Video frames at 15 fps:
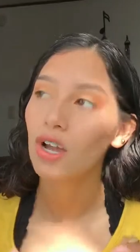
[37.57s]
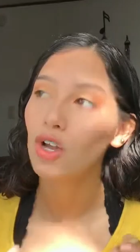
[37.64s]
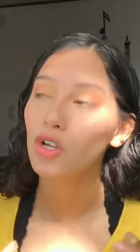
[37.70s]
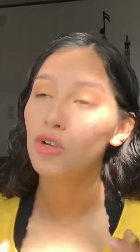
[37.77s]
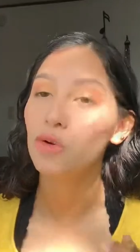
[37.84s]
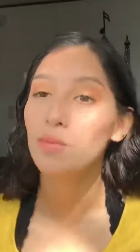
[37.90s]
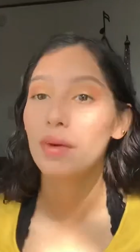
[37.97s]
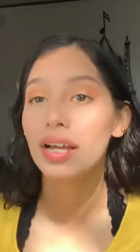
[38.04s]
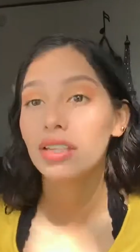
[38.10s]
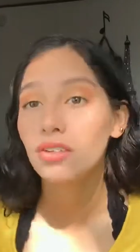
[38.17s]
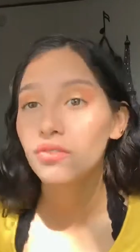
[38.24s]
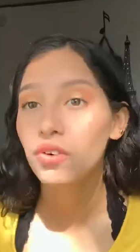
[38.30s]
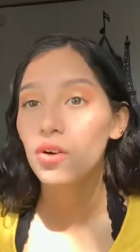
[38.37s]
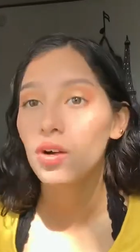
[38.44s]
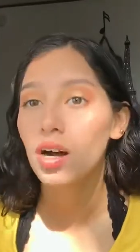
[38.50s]
you make the
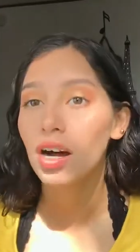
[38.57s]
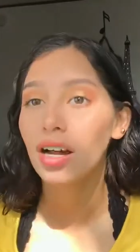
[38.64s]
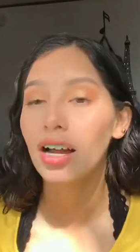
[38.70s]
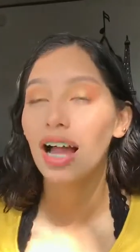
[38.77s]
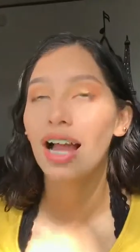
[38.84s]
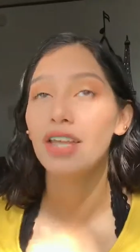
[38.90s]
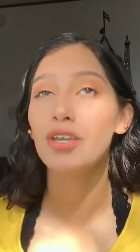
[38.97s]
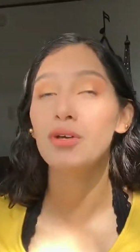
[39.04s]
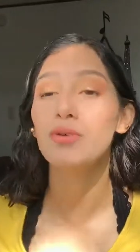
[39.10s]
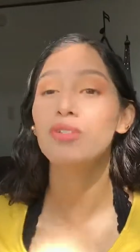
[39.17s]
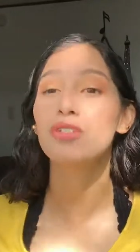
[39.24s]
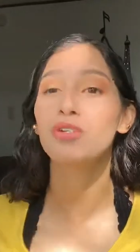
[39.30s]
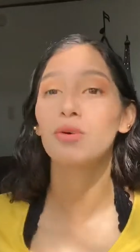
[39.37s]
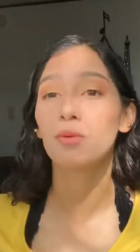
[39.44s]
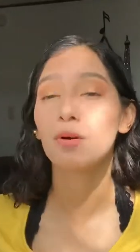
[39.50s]
phone call and you
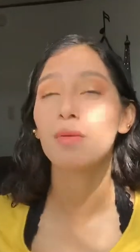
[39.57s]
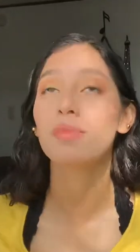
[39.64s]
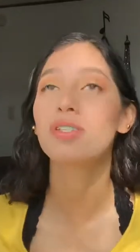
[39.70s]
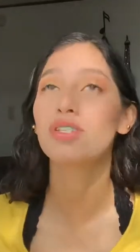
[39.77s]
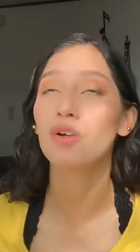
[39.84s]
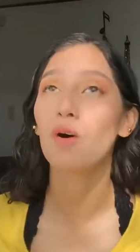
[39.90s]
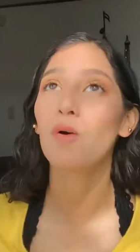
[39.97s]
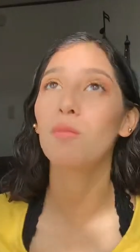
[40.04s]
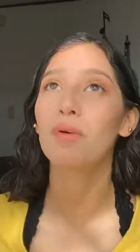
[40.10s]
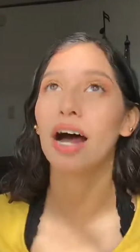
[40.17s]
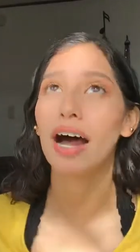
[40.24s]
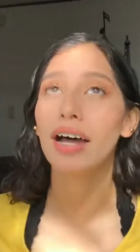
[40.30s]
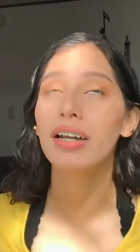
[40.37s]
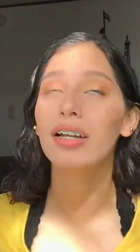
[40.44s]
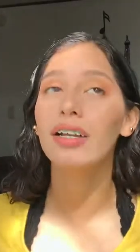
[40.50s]
screw up so
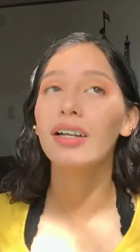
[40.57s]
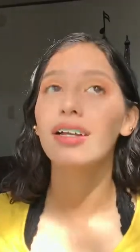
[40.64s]
bad